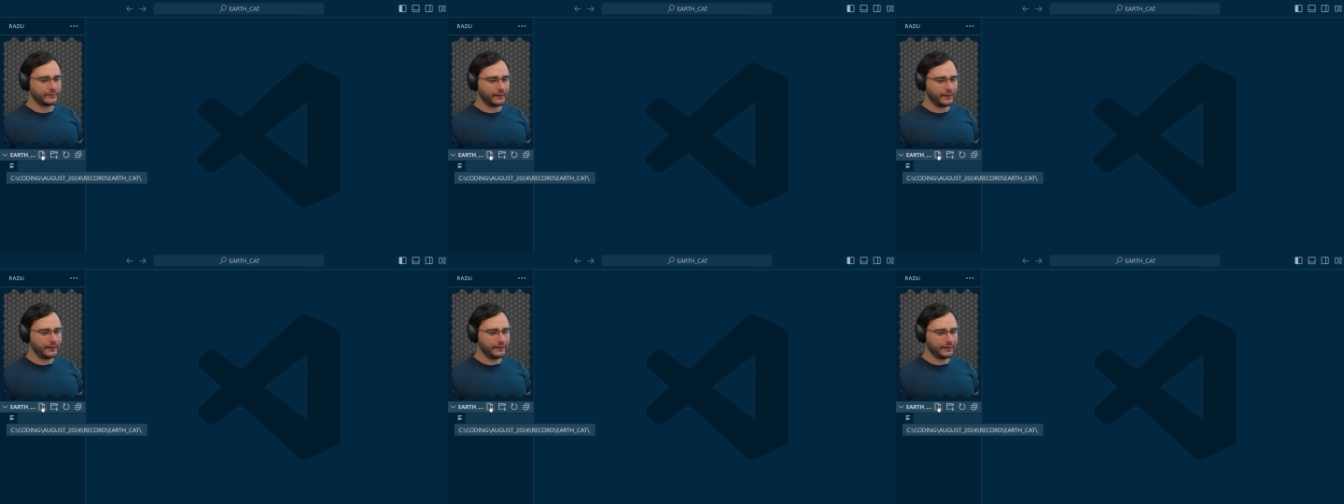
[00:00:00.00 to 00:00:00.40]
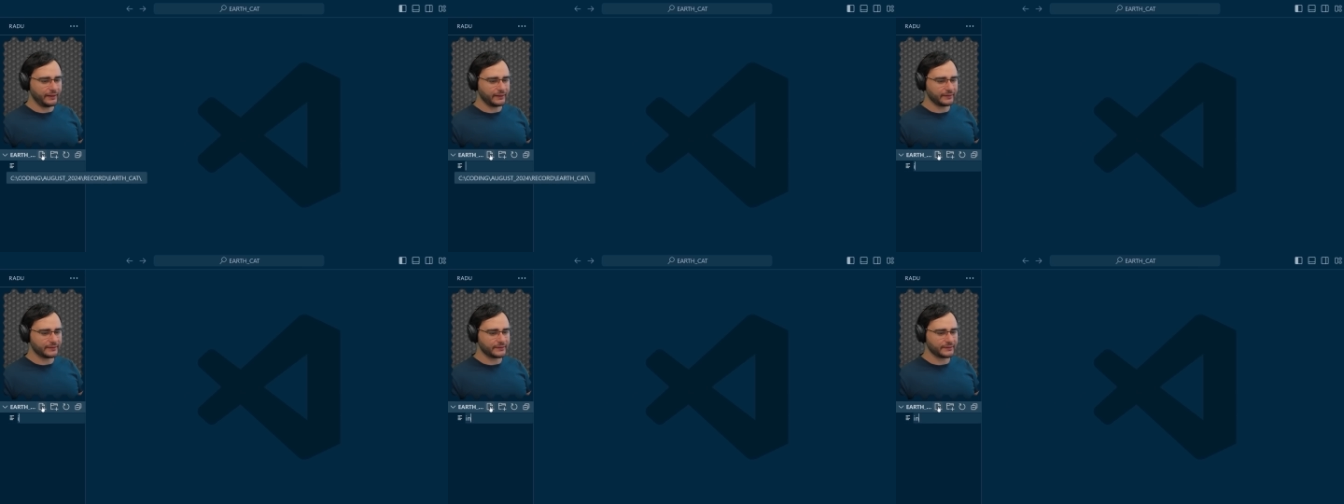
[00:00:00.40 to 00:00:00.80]

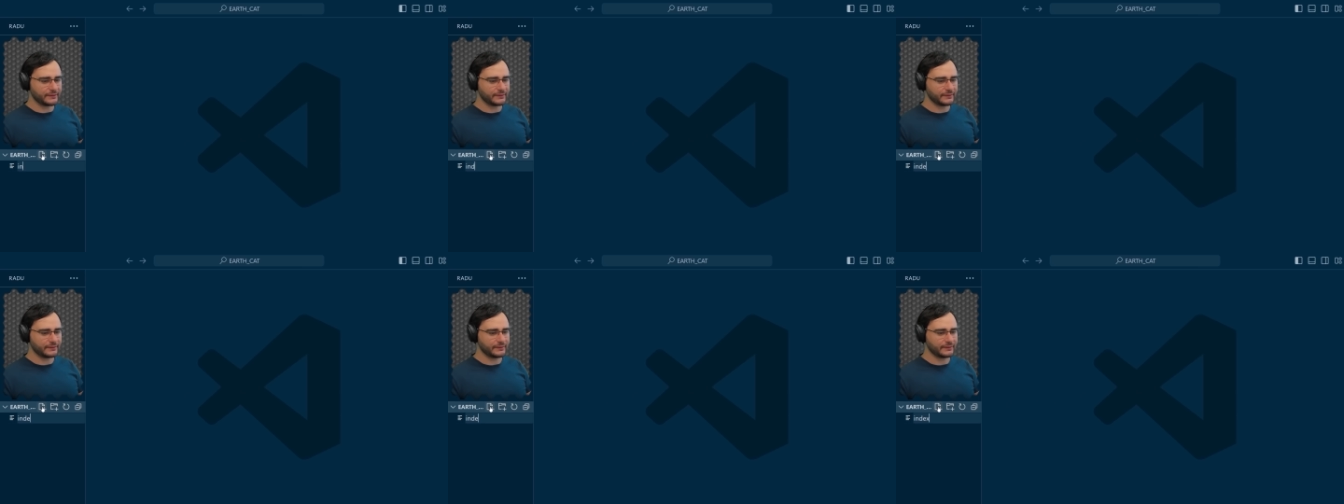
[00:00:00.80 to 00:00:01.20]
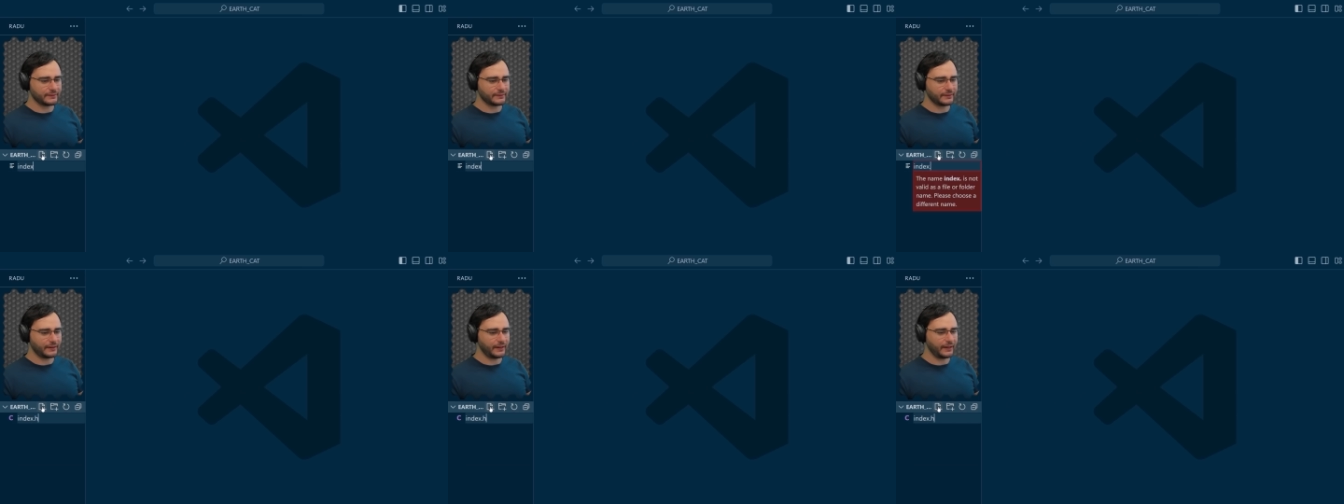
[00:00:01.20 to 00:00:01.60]

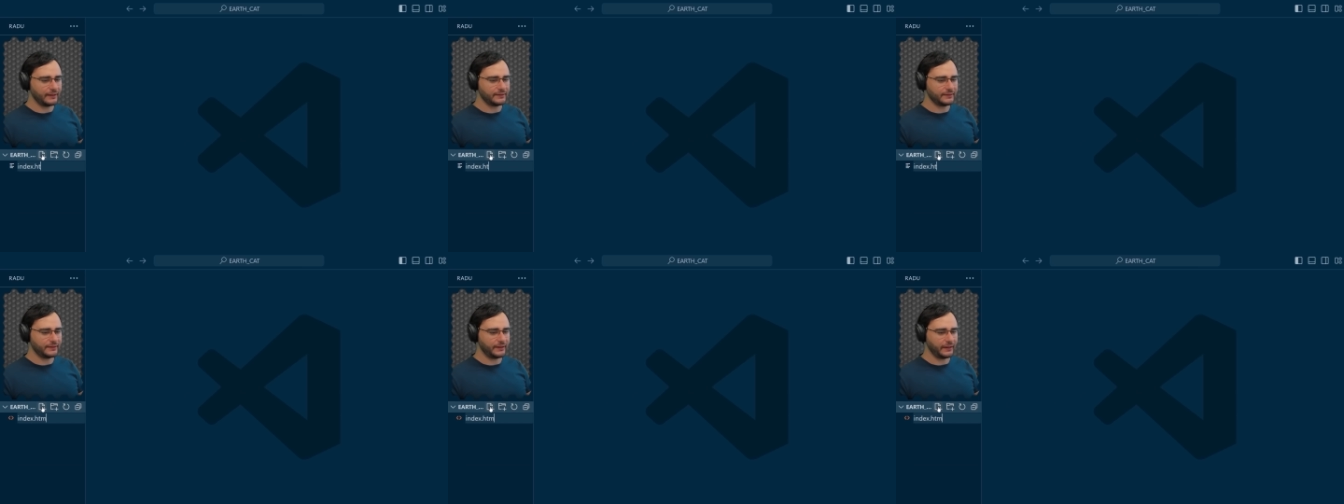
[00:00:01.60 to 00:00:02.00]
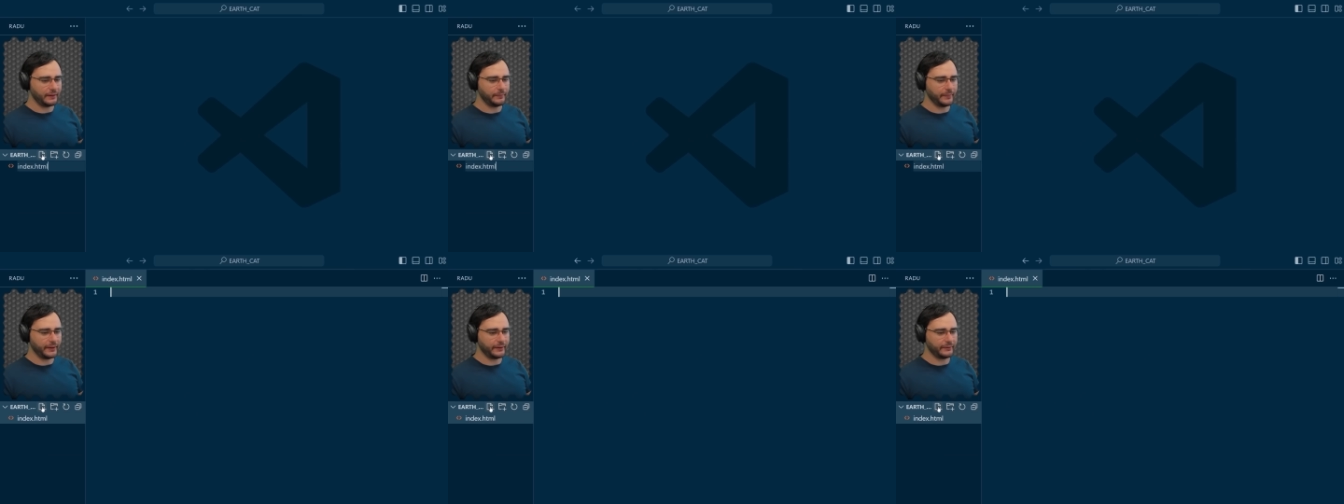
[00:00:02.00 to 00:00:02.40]

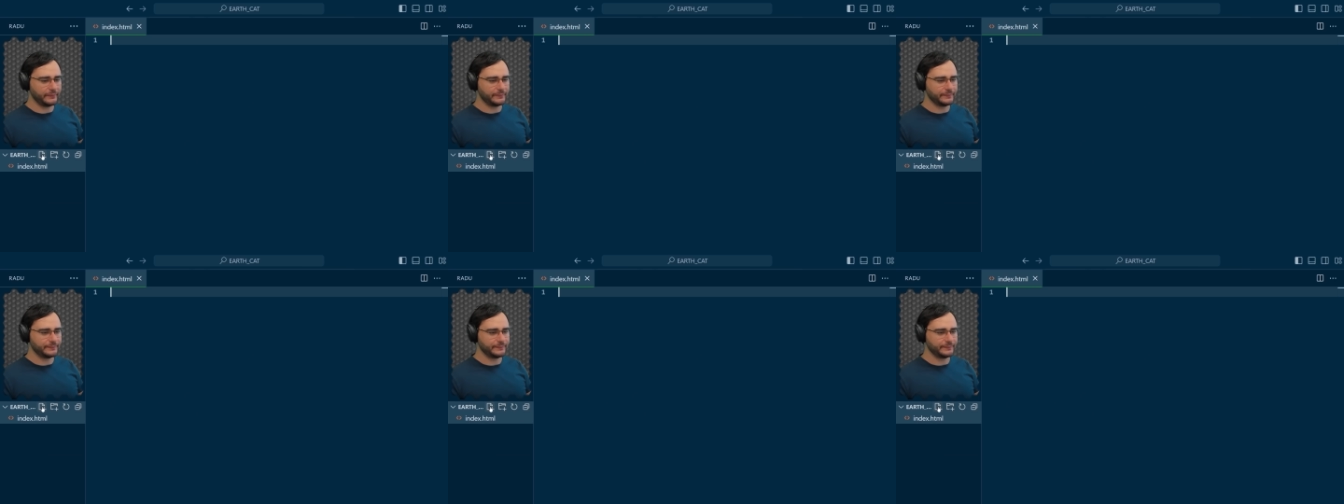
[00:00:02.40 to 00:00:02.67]
index.html